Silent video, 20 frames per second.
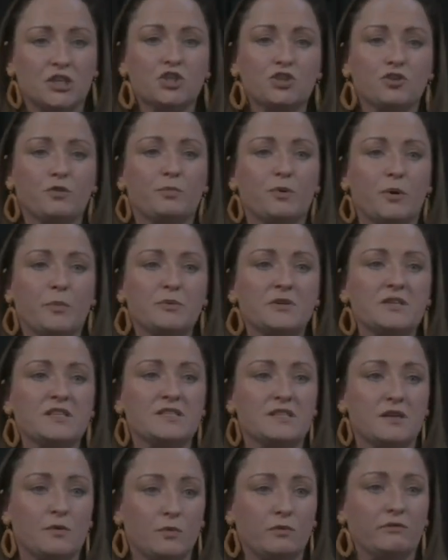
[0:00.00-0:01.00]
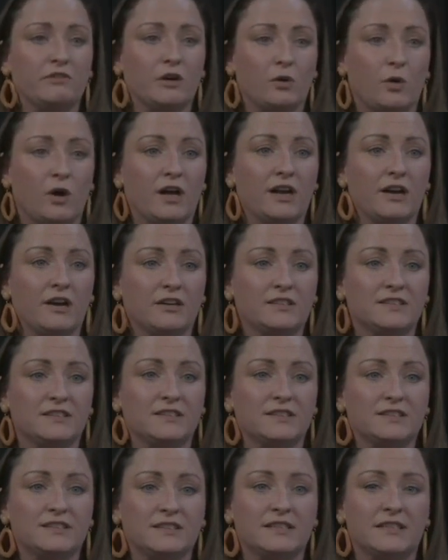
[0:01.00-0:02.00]
additional properties that will require
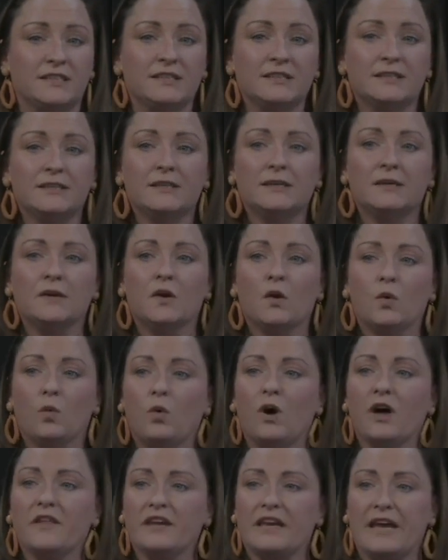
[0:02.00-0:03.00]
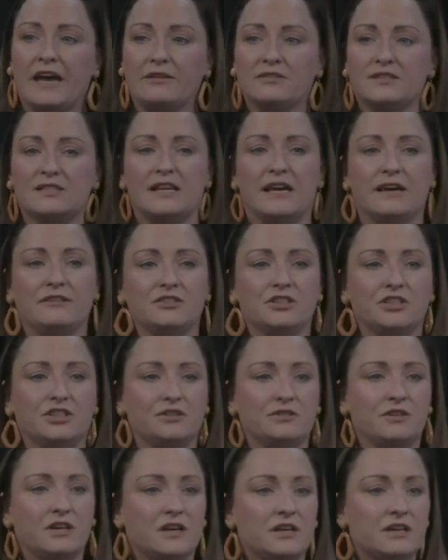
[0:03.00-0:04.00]
licensing. What are the council out to
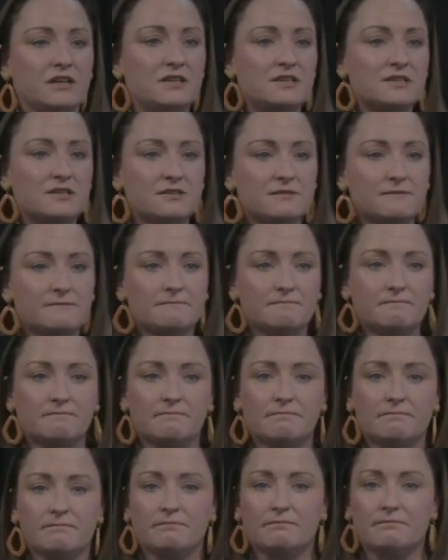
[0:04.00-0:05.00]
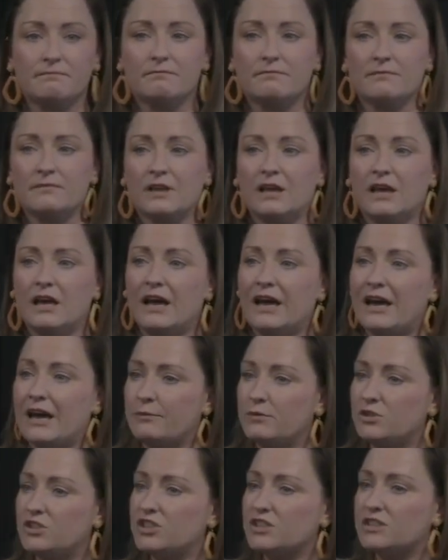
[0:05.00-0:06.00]
do, guys?
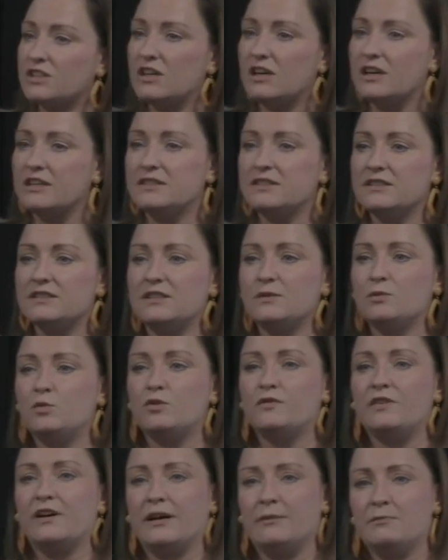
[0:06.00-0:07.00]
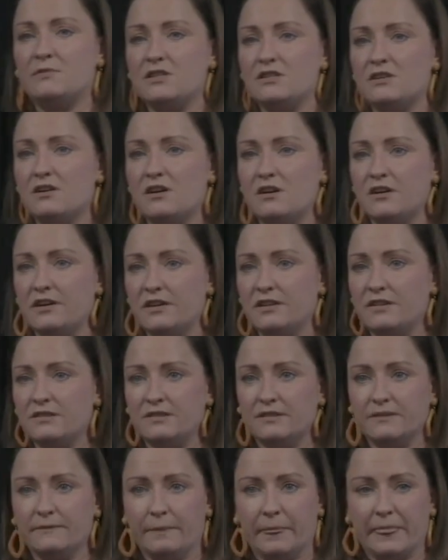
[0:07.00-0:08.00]
How much is a licence in Wolverhampton,
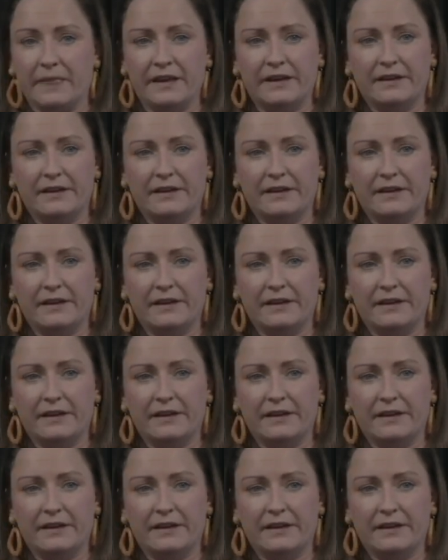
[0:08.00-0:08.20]
guys?